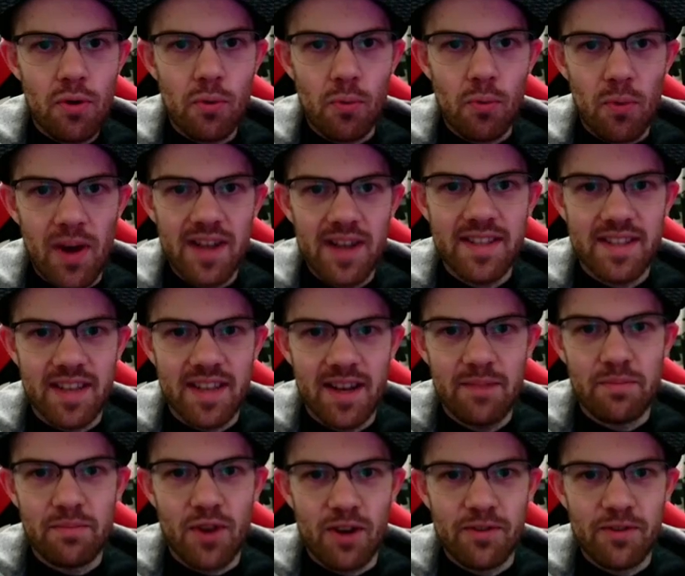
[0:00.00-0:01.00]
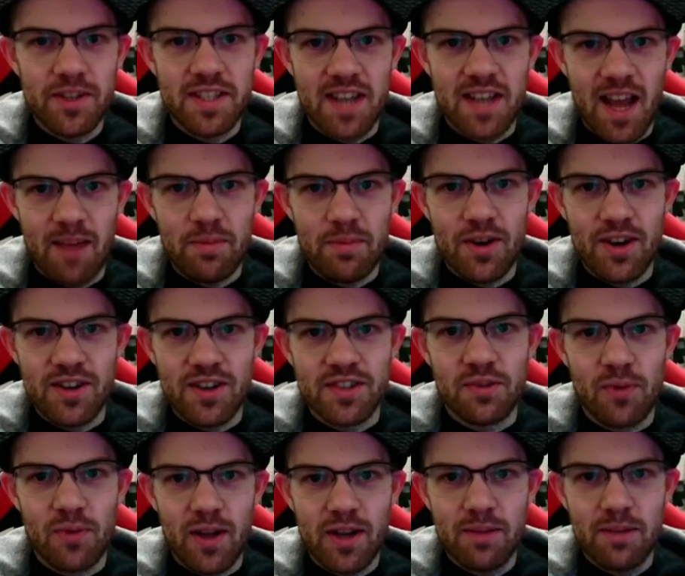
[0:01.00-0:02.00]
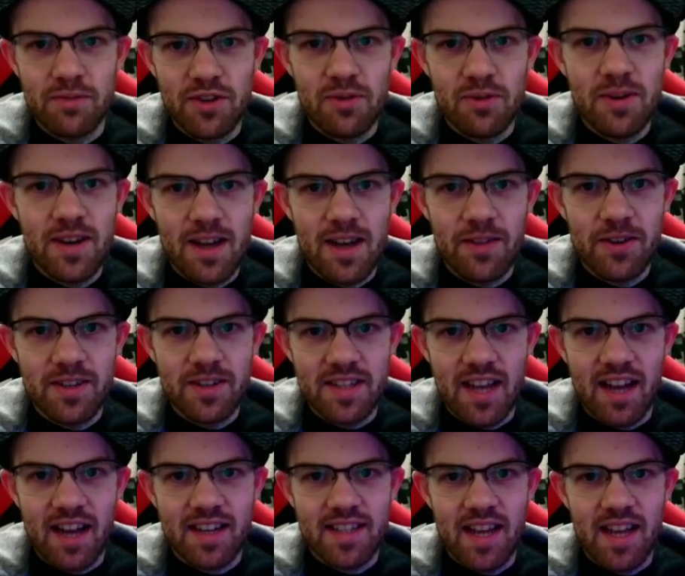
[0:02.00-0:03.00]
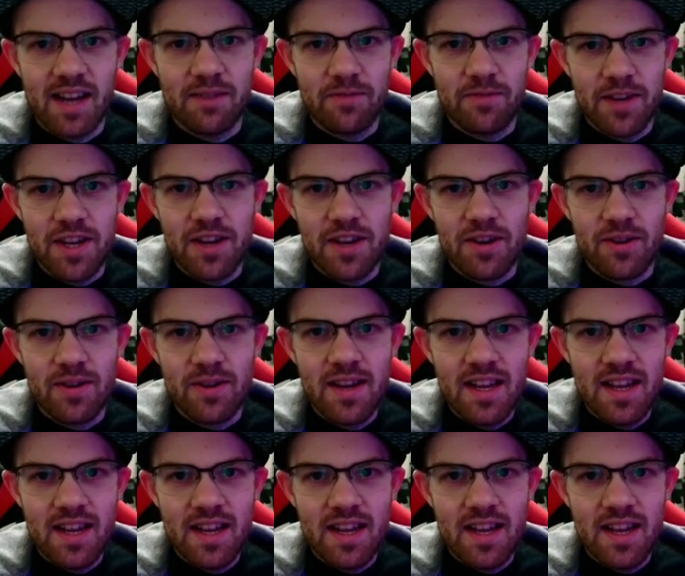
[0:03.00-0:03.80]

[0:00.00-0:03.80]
What's up, Marvel Snappers, and welcome to another Deck Tech video.